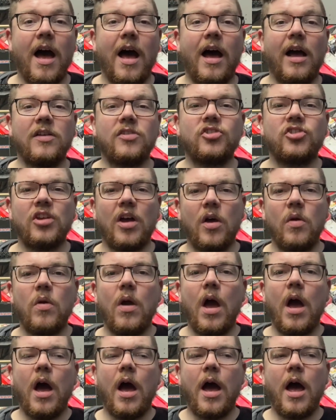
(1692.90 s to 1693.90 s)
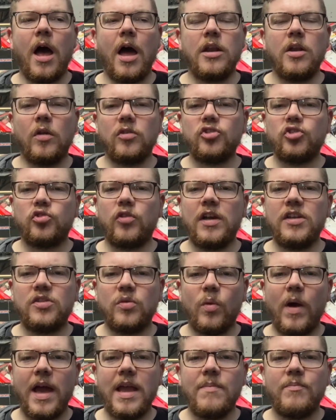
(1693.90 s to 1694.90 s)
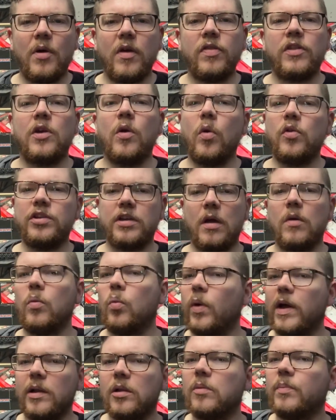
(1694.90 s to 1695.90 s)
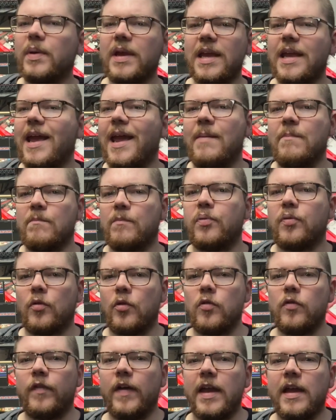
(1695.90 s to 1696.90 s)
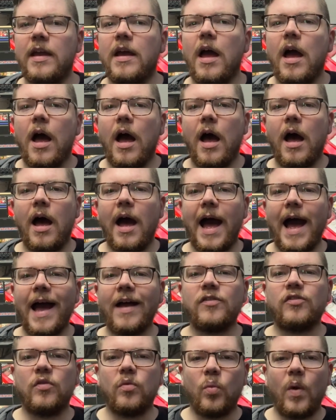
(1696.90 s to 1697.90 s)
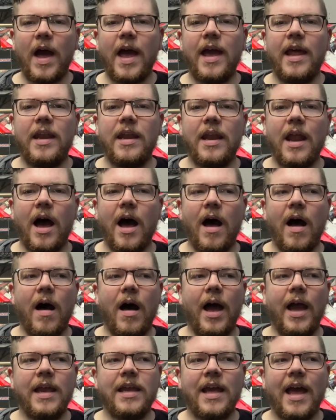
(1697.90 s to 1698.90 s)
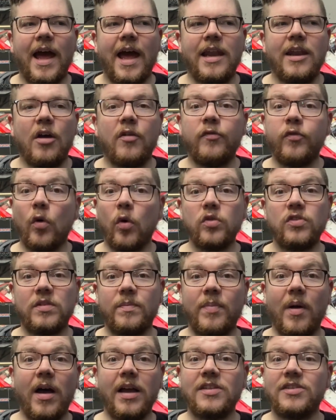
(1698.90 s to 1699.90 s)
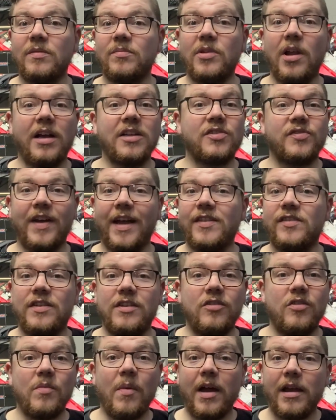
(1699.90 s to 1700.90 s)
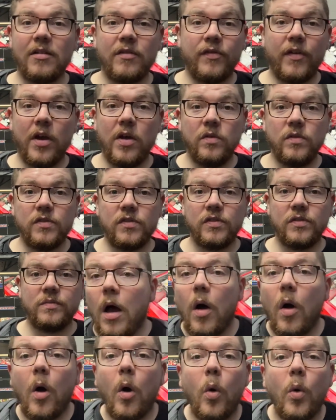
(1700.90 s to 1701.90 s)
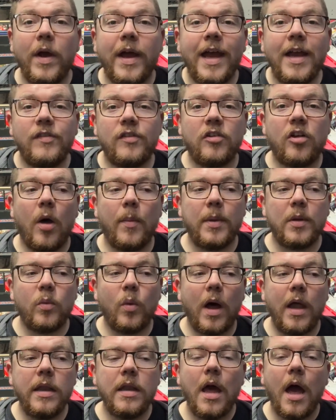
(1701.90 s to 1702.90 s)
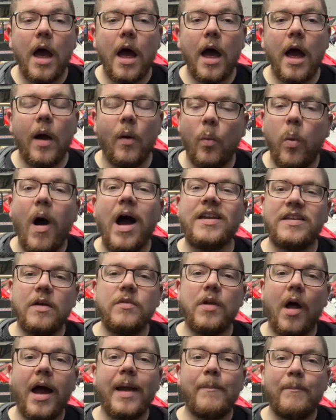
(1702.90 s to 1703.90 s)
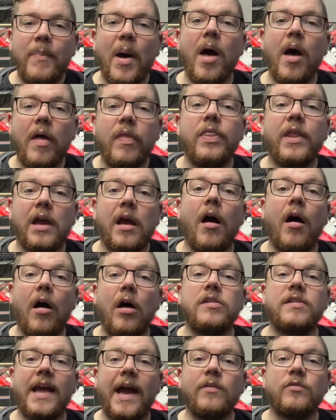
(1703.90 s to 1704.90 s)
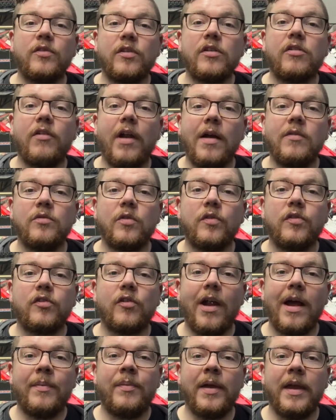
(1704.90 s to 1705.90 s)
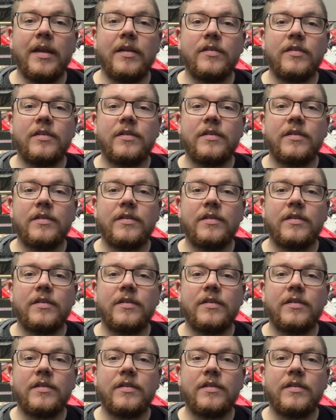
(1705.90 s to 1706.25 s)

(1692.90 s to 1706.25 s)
So not straight away, but the audio will be improving as and when I can afford to buy some nice fancy new microphones. Oh, here's a common one. Why don't I burn the car down to the ground or scrap it?